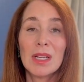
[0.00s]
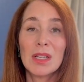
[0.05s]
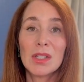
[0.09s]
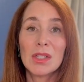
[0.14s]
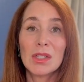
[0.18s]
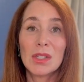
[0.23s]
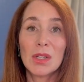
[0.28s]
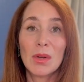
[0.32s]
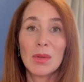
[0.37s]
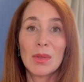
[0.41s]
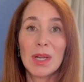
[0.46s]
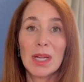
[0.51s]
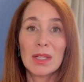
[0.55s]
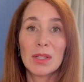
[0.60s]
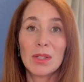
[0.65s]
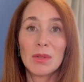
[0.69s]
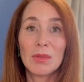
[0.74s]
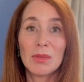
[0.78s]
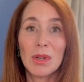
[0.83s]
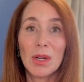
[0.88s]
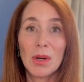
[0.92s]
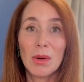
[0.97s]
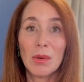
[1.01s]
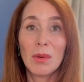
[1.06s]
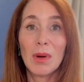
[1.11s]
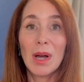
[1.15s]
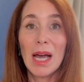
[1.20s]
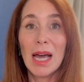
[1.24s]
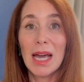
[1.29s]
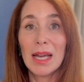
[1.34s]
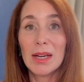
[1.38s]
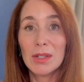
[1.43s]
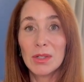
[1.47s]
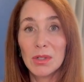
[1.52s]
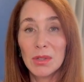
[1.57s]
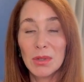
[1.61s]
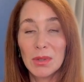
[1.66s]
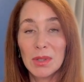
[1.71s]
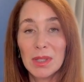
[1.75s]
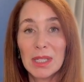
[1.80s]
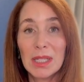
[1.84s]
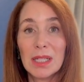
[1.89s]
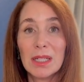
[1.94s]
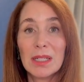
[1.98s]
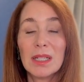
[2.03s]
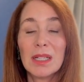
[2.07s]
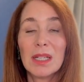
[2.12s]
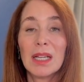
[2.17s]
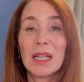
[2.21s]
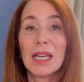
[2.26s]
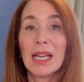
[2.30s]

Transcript: so that you know how to treat it